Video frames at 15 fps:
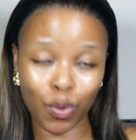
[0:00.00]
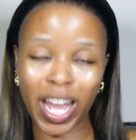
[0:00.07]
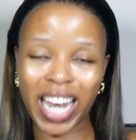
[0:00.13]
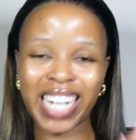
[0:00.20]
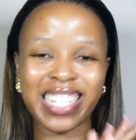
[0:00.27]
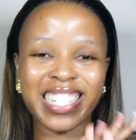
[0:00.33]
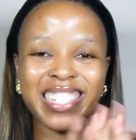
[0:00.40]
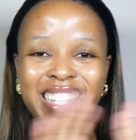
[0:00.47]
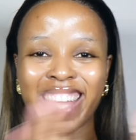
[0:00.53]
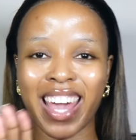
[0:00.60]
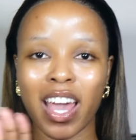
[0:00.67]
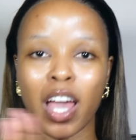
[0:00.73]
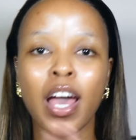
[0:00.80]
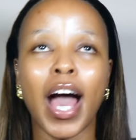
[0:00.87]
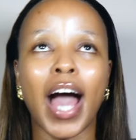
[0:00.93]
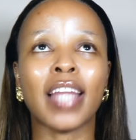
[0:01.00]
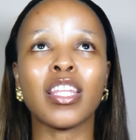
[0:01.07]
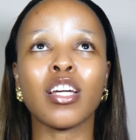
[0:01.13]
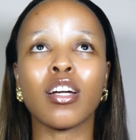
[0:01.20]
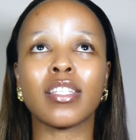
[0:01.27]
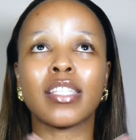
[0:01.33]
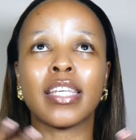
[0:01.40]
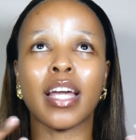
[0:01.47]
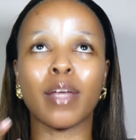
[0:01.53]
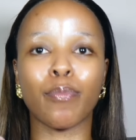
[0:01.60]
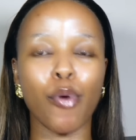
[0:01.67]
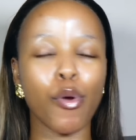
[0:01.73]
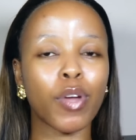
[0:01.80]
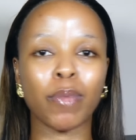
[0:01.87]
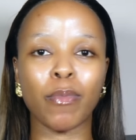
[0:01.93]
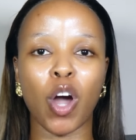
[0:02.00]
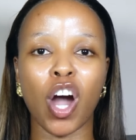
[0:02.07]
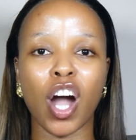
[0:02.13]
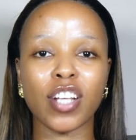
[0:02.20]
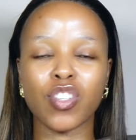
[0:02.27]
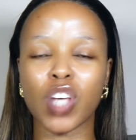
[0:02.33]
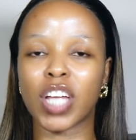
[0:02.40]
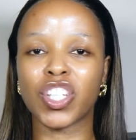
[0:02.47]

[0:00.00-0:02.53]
And I didn't care. I think because he had broken my heart, so I